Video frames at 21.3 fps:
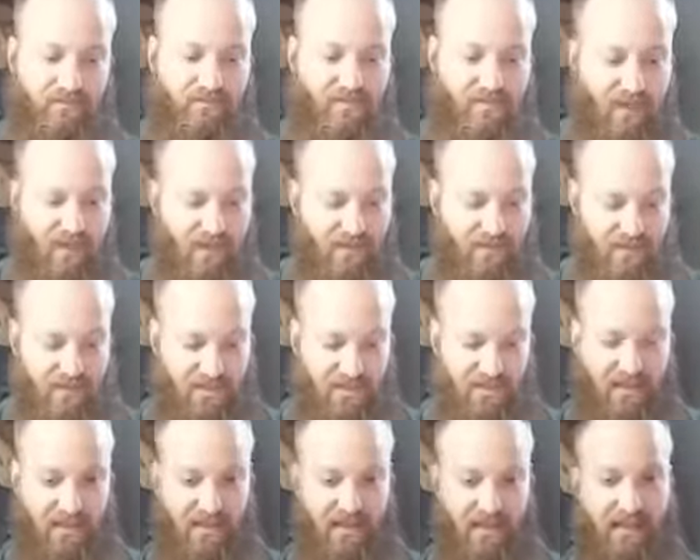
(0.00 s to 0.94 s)
was
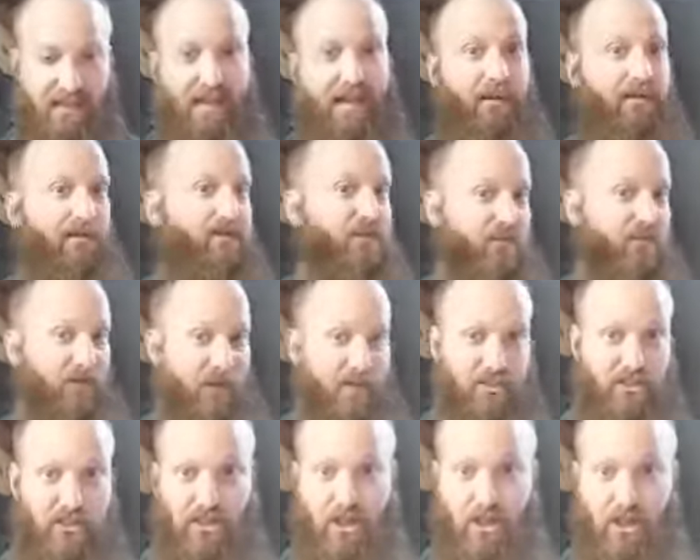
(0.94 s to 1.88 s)
a great
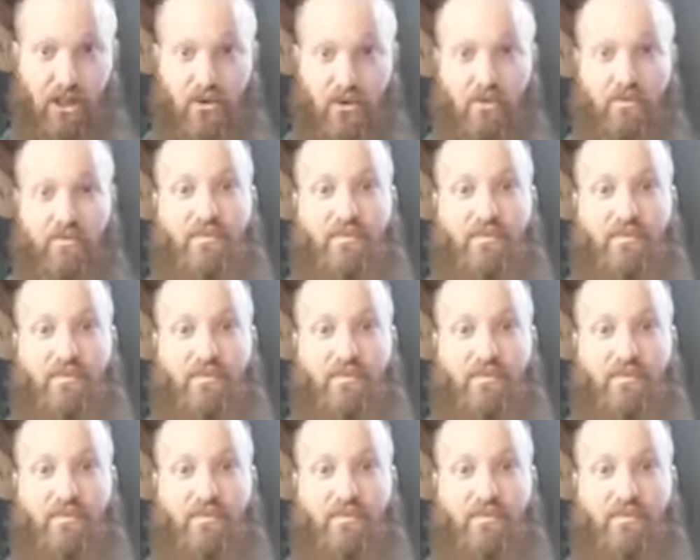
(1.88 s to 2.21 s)
show,